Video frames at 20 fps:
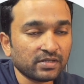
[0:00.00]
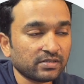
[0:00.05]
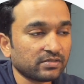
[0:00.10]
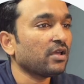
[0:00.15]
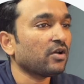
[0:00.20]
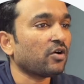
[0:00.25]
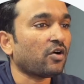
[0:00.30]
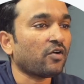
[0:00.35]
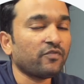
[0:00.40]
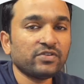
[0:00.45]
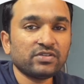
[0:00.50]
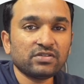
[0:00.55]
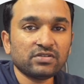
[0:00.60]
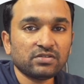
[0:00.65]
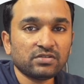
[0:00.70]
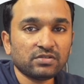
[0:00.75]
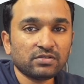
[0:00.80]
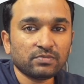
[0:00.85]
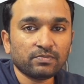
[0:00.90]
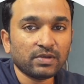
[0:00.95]

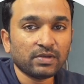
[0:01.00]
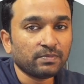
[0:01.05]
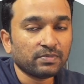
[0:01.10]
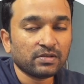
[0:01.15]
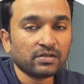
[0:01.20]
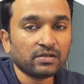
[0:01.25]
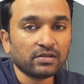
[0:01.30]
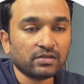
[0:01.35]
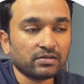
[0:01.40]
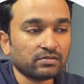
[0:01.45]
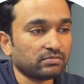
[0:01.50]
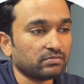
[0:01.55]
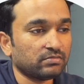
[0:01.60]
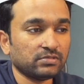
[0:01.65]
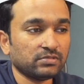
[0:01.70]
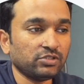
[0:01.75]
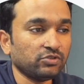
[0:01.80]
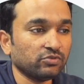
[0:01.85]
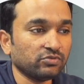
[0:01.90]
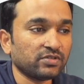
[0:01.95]
office people
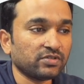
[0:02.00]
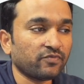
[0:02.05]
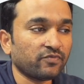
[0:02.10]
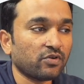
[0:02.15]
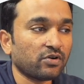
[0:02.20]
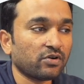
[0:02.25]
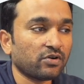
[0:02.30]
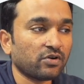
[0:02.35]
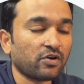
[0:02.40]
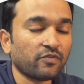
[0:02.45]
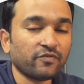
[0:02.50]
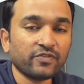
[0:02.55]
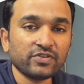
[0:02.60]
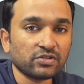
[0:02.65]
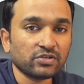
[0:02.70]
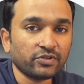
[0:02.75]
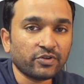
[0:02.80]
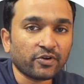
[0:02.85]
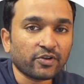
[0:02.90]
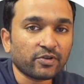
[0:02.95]
use it for
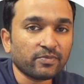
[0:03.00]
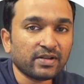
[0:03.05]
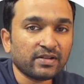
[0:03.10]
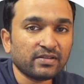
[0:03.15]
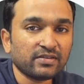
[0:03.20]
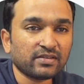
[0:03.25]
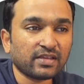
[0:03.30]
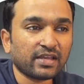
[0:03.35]
official documents,